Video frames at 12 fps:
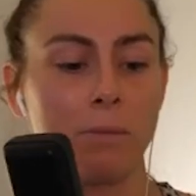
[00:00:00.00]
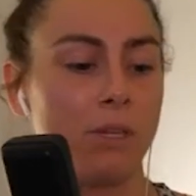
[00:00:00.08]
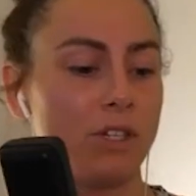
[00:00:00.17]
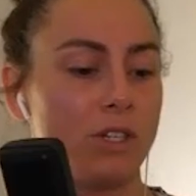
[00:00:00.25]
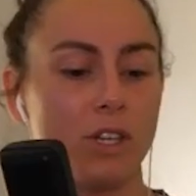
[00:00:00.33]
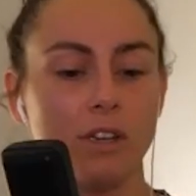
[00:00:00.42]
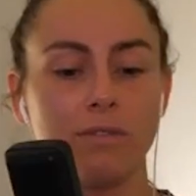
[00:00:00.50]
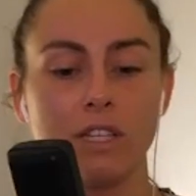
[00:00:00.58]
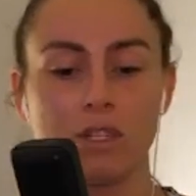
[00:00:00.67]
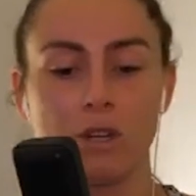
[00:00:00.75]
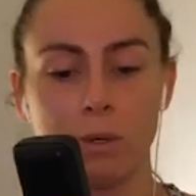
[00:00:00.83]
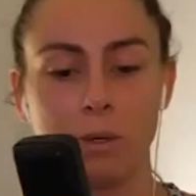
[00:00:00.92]
You deserve
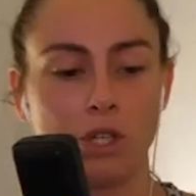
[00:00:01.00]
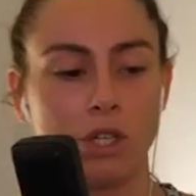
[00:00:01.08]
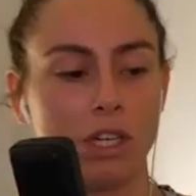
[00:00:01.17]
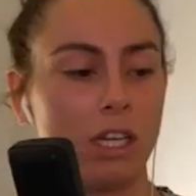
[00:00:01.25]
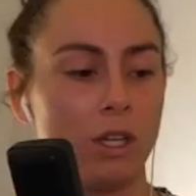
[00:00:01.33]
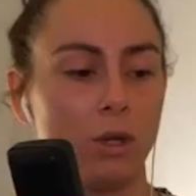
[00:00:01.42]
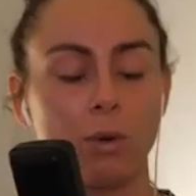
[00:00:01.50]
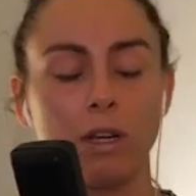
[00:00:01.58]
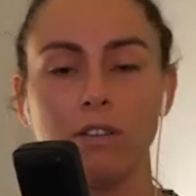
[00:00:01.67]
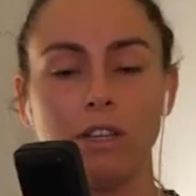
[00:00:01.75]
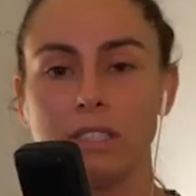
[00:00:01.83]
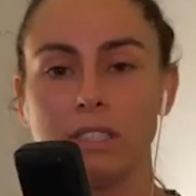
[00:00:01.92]
this opportunity. Look
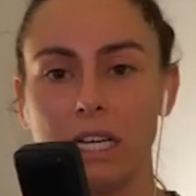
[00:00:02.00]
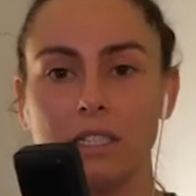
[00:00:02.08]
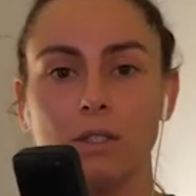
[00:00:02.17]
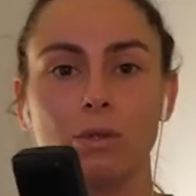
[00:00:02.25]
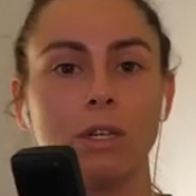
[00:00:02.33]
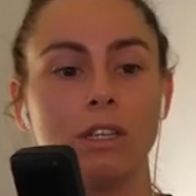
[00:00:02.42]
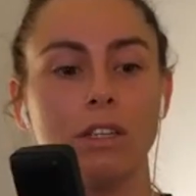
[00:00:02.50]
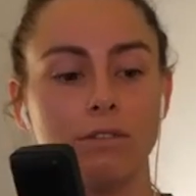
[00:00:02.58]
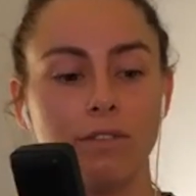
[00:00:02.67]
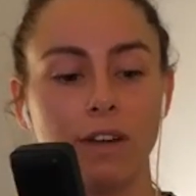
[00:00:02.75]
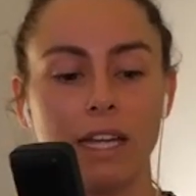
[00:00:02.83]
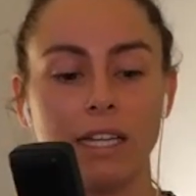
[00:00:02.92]
what you've done. Look what
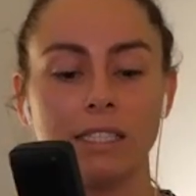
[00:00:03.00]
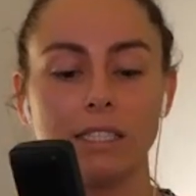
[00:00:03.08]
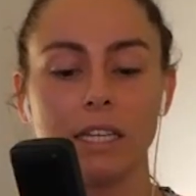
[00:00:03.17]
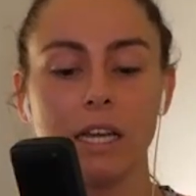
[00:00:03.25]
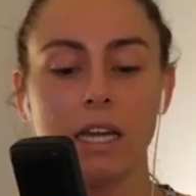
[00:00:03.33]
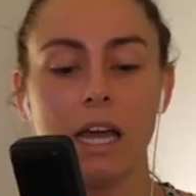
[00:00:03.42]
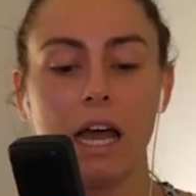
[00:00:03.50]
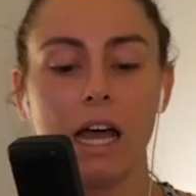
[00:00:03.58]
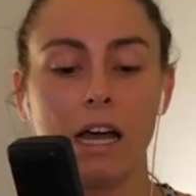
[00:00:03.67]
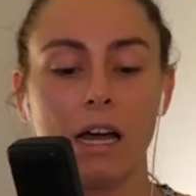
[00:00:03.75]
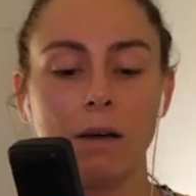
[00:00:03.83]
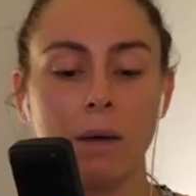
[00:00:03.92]
you've faced,
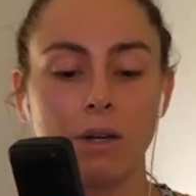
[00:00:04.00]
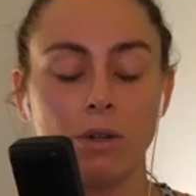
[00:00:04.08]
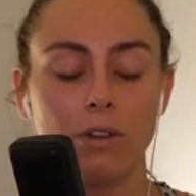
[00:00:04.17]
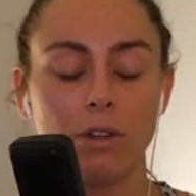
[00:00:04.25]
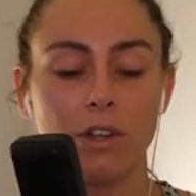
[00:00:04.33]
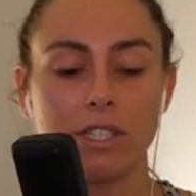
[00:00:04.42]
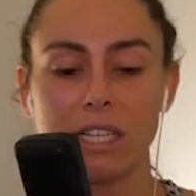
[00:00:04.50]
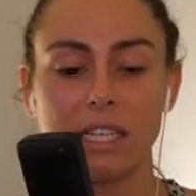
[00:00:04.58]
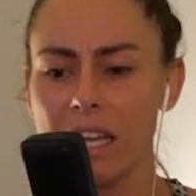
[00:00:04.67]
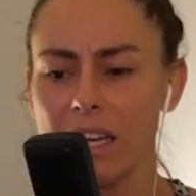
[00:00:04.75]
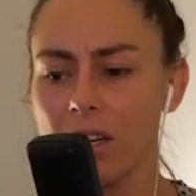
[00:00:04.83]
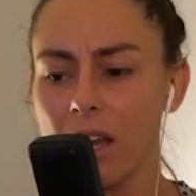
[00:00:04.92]
um, and all those things.
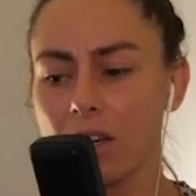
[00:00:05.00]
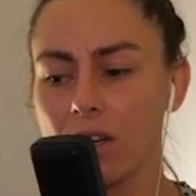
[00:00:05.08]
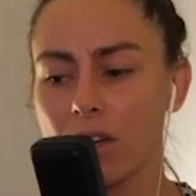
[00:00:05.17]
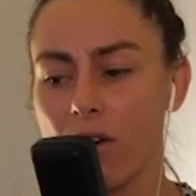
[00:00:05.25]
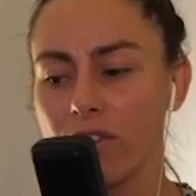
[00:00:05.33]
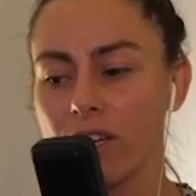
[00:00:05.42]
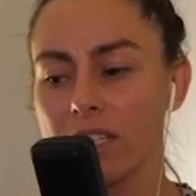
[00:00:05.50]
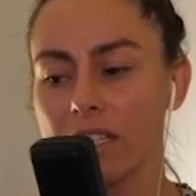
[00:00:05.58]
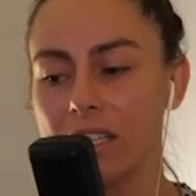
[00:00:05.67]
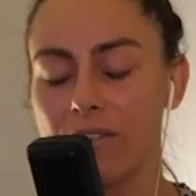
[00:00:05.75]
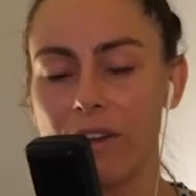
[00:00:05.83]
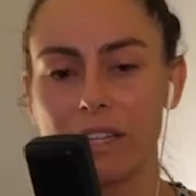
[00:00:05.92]
And, and
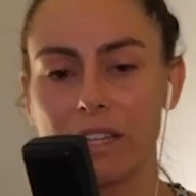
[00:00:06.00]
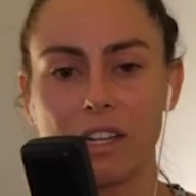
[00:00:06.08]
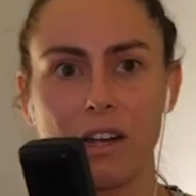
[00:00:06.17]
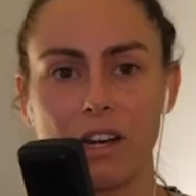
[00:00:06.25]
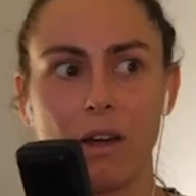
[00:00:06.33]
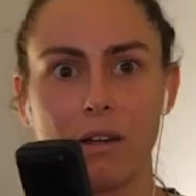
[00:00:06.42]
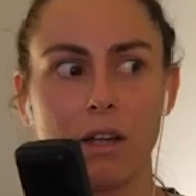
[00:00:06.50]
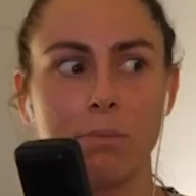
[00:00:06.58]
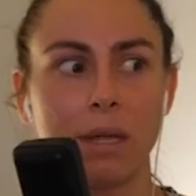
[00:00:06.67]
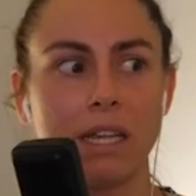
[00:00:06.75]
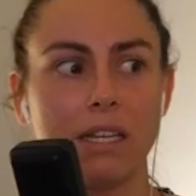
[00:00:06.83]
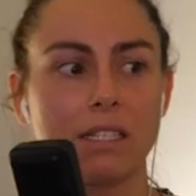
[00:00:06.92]
confidence in the fact that I, I
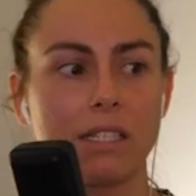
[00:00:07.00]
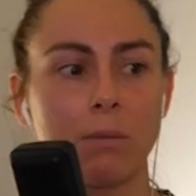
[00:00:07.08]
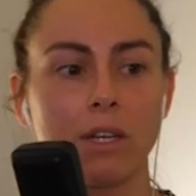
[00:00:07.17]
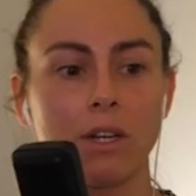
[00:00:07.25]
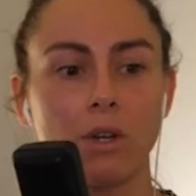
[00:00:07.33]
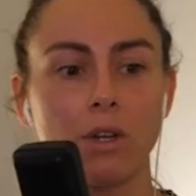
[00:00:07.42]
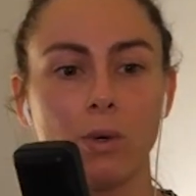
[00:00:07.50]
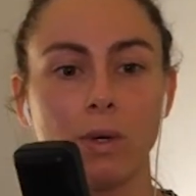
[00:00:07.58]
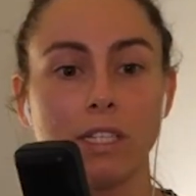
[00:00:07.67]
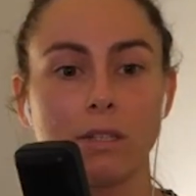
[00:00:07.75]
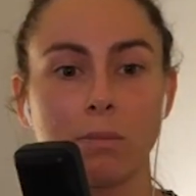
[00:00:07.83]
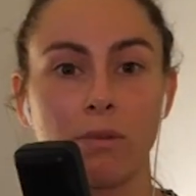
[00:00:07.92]
beat someone who
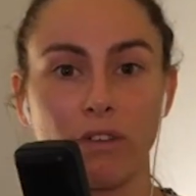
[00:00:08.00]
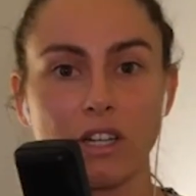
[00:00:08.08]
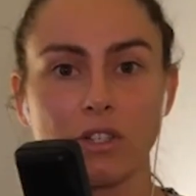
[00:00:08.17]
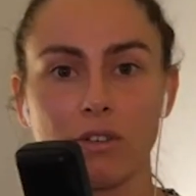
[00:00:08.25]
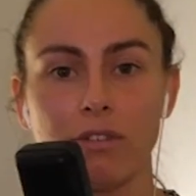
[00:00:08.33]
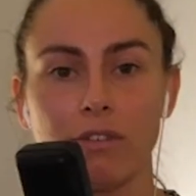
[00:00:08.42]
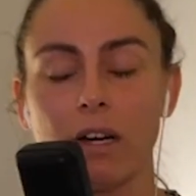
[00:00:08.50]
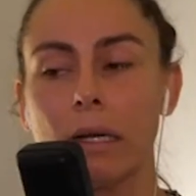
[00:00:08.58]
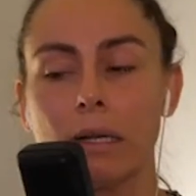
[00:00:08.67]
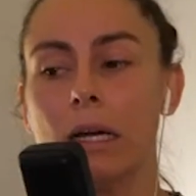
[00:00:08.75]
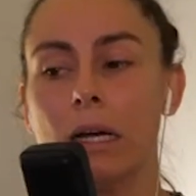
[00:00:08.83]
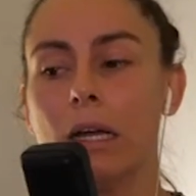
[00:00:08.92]
is a professional
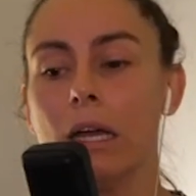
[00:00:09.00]
fighter.